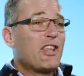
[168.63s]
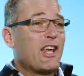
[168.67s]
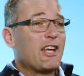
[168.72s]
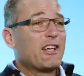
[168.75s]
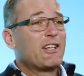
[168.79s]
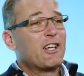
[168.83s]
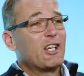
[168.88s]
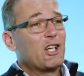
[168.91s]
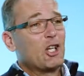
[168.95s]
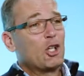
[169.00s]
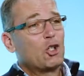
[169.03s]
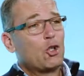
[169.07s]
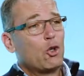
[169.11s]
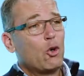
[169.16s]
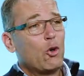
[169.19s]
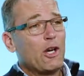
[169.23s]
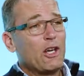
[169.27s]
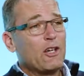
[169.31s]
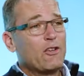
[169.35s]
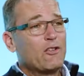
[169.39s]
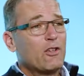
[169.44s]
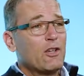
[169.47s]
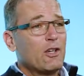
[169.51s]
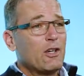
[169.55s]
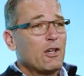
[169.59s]
then get a
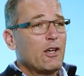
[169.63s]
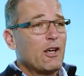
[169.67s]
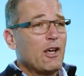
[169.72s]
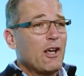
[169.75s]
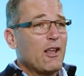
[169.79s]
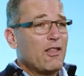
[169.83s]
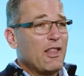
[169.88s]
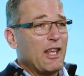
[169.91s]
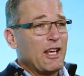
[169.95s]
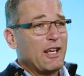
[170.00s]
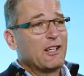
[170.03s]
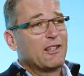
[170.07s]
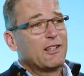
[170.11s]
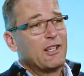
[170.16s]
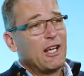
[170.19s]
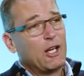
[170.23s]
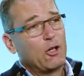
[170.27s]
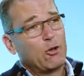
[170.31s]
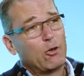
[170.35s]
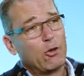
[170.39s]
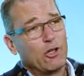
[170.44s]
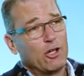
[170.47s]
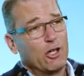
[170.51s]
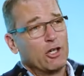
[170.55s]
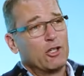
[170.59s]
choice. They can take
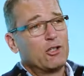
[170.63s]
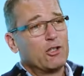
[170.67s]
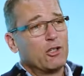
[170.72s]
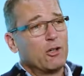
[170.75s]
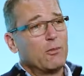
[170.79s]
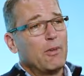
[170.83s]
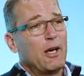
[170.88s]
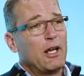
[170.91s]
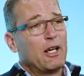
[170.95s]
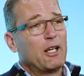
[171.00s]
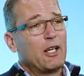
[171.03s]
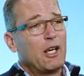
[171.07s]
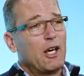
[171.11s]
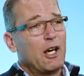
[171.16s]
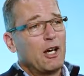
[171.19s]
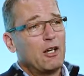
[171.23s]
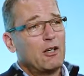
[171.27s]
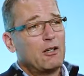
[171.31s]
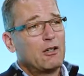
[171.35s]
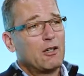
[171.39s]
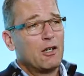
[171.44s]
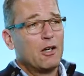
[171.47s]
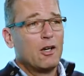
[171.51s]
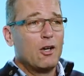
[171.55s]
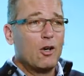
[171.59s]
traditional
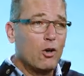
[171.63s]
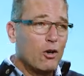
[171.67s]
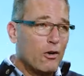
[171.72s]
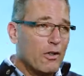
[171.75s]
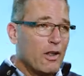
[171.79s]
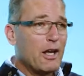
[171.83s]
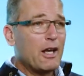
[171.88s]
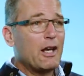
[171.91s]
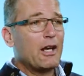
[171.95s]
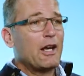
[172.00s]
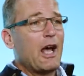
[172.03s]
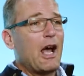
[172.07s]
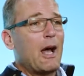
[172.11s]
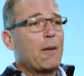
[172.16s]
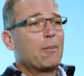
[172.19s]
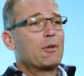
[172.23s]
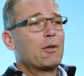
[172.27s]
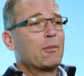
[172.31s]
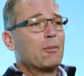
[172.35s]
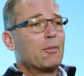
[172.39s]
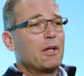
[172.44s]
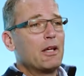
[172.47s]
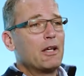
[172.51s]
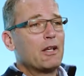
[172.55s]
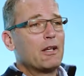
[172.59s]
Medicare, or they can opt to
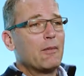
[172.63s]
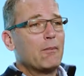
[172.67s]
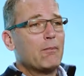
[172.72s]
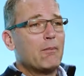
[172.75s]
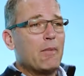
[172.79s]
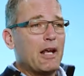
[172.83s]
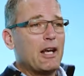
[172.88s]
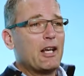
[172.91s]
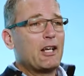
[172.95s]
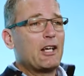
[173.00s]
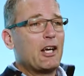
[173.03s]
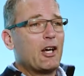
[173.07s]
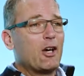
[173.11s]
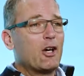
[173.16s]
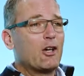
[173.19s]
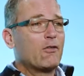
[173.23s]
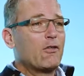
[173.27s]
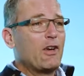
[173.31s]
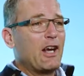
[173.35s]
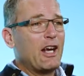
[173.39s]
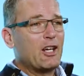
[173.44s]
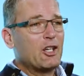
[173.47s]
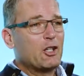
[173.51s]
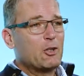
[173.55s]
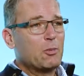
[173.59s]
be in a Medicare
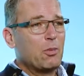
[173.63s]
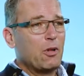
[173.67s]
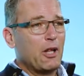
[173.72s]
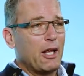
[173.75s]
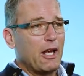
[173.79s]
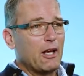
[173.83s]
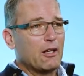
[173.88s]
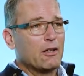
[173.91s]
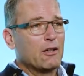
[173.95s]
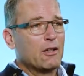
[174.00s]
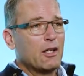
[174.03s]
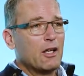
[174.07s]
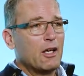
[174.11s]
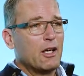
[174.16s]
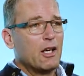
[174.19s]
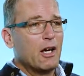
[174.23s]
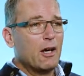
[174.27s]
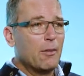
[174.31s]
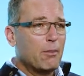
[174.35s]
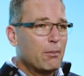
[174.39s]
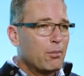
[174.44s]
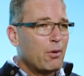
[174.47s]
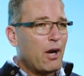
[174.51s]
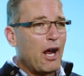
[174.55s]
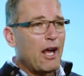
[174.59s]
Advantage plan,
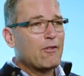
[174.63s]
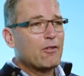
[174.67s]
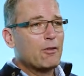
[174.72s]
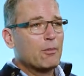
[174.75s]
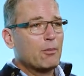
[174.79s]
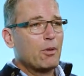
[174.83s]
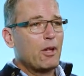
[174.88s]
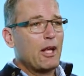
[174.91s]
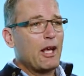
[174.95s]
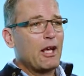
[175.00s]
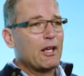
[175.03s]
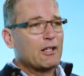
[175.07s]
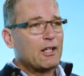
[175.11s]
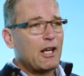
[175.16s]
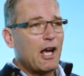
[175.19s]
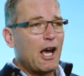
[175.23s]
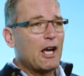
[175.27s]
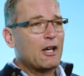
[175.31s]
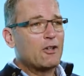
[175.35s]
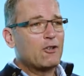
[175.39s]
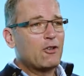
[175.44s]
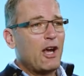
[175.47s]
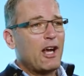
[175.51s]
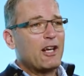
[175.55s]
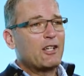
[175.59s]
a private plan
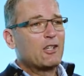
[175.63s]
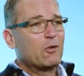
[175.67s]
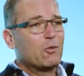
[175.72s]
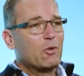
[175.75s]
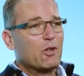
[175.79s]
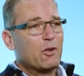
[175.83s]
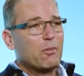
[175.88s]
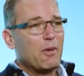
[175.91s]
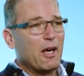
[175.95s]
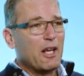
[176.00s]
contracted with